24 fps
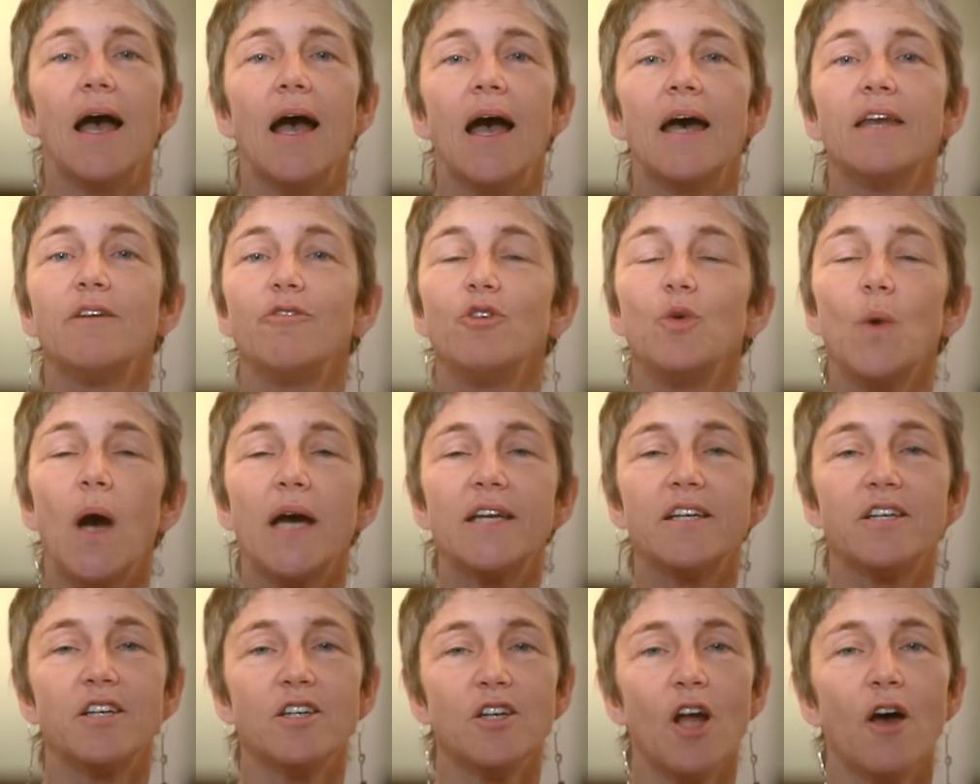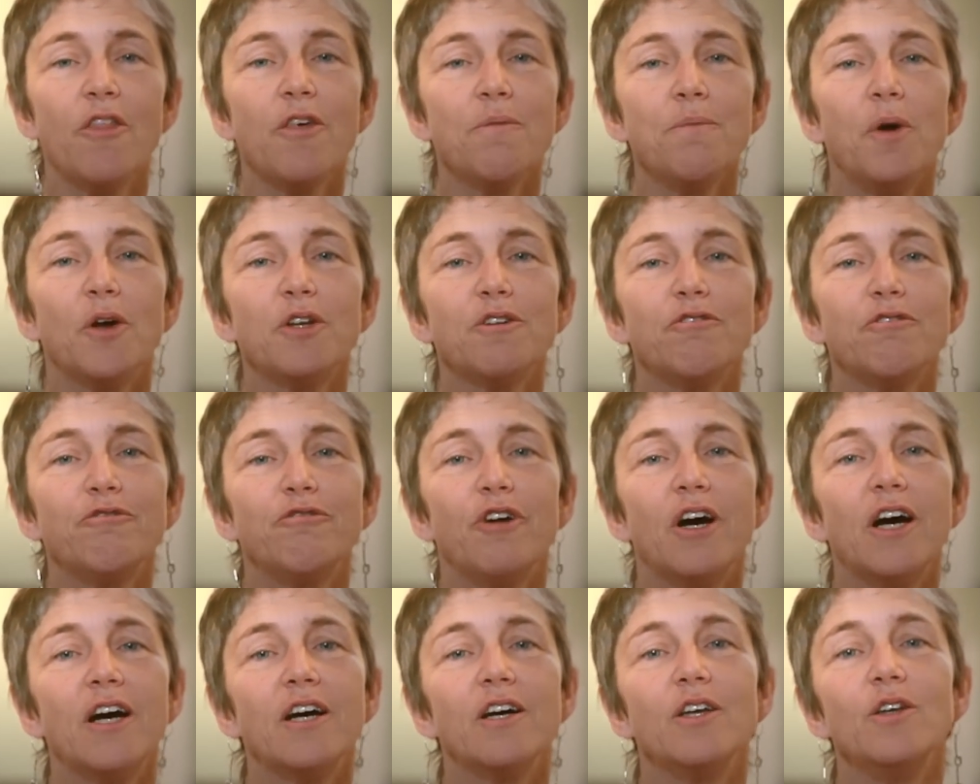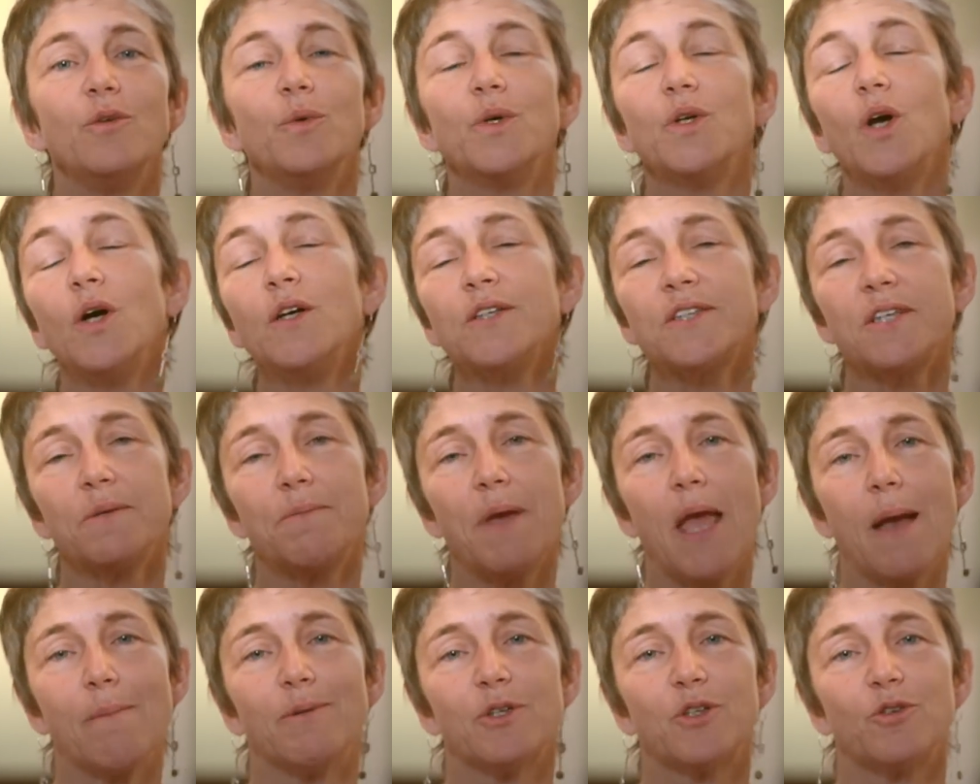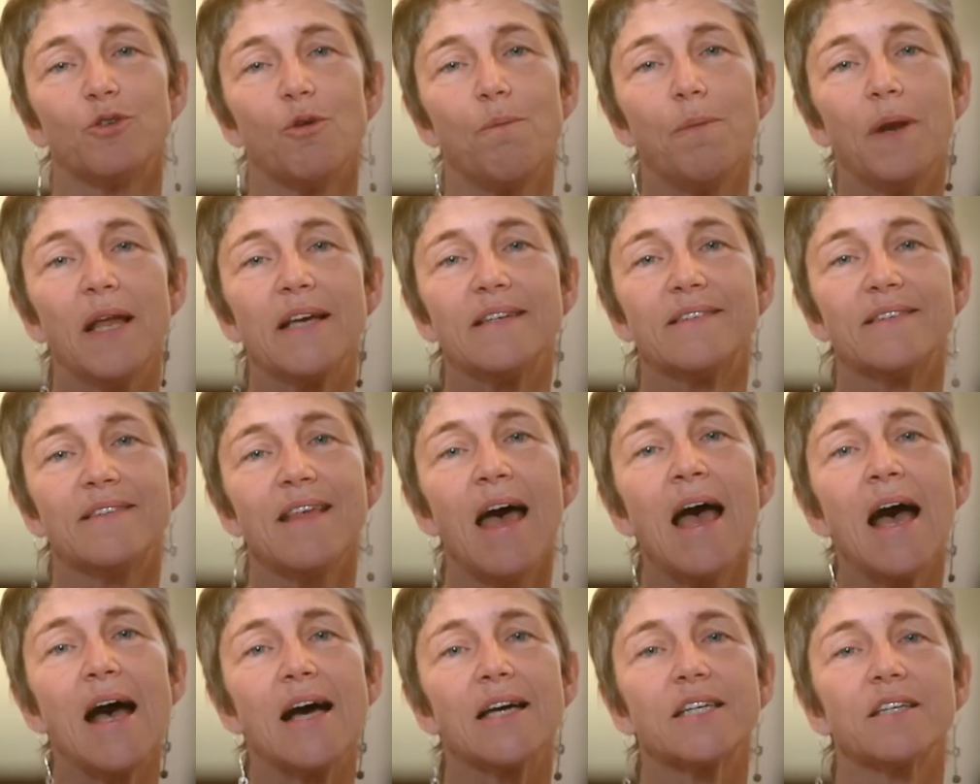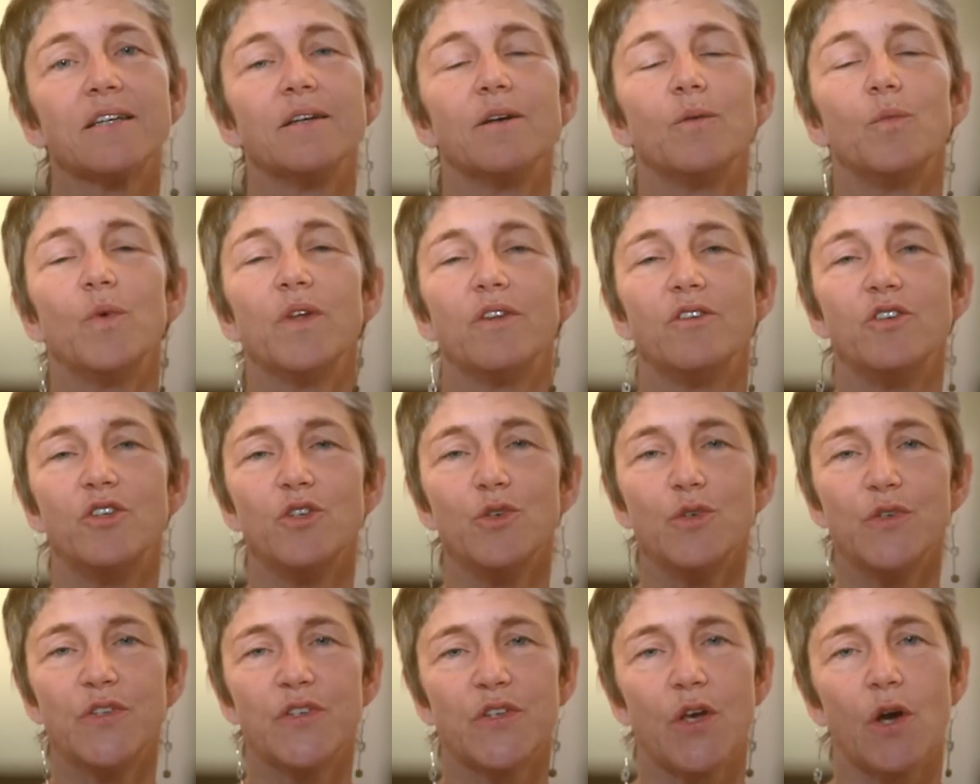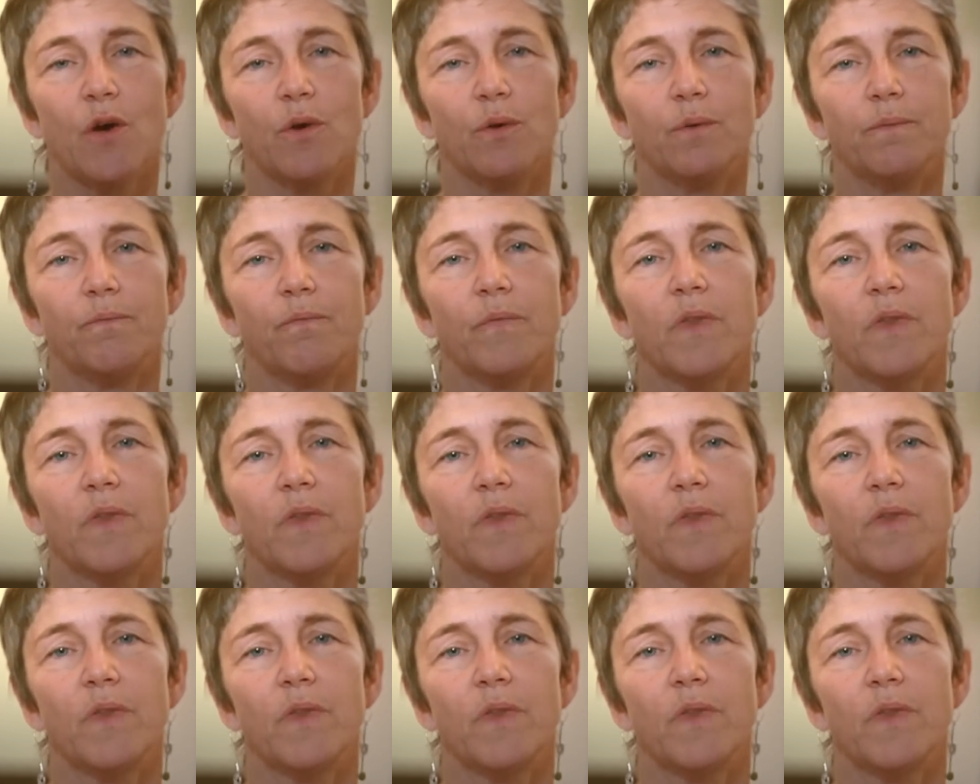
And if you added another modifier, you would also be able to replace that with do so.